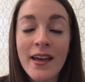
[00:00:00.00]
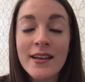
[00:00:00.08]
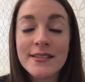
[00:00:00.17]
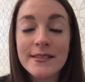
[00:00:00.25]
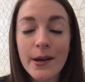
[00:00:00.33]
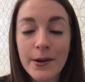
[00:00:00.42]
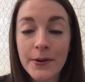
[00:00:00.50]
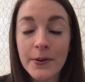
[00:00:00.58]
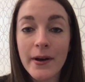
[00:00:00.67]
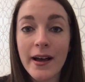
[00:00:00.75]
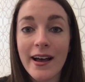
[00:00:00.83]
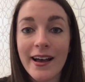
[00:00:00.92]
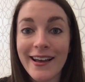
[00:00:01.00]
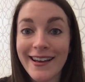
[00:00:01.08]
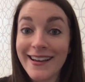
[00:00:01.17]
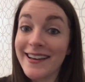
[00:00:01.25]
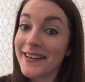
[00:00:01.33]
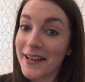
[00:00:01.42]
So
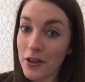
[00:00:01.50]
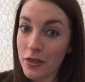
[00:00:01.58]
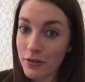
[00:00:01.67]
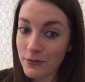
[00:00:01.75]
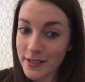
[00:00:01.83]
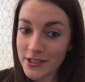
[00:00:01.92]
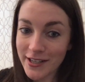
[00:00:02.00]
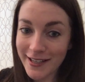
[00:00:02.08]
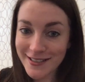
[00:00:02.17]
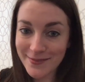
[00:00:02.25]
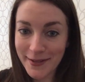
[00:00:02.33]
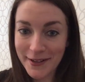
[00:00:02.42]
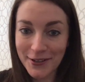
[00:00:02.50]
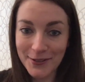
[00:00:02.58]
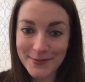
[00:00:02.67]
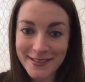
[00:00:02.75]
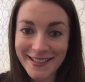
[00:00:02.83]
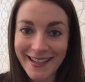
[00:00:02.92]
I got 3 shots in my
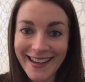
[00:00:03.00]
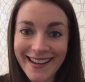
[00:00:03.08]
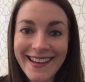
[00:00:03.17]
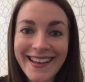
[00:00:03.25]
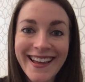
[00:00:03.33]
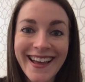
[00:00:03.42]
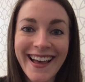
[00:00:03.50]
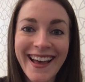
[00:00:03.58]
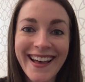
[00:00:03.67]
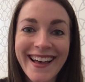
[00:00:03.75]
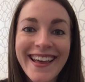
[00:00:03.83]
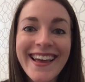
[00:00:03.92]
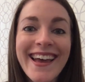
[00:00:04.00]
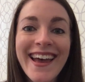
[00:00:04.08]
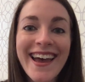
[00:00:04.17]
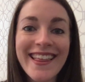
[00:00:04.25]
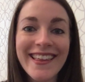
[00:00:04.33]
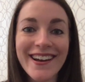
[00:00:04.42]
arms today.
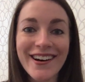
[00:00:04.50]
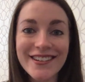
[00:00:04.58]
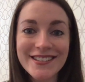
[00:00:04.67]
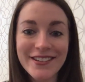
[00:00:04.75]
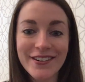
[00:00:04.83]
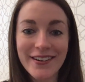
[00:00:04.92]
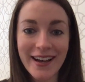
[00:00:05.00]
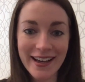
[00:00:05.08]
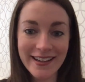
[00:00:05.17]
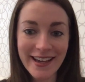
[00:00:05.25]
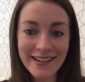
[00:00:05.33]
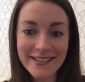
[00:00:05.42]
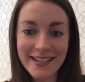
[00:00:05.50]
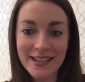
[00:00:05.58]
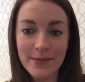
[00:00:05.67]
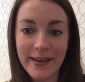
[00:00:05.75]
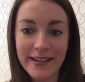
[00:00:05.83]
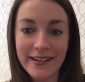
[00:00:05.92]
And then also I had to take
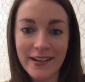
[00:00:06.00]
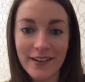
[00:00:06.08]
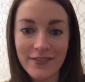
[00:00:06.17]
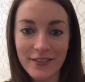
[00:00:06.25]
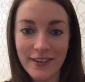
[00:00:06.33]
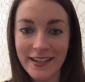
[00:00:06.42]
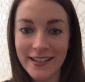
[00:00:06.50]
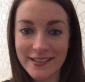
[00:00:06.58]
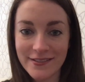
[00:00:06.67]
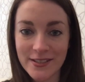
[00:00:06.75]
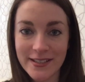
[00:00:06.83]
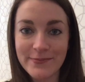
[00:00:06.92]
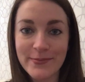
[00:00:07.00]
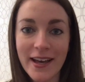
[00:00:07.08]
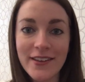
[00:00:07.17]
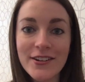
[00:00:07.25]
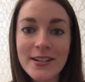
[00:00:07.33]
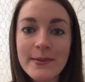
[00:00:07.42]
the Band-Aid off already because it was
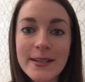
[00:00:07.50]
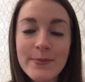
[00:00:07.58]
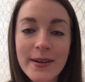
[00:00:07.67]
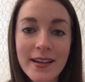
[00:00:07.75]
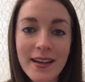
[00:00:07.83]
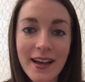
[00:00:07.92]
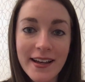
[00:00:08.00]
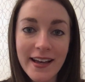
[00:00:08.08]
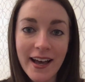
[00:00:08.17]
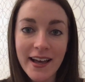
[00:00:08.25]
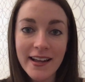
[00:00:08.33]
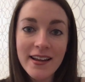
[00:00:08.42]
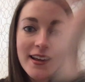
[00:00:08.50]
bothering me, but I got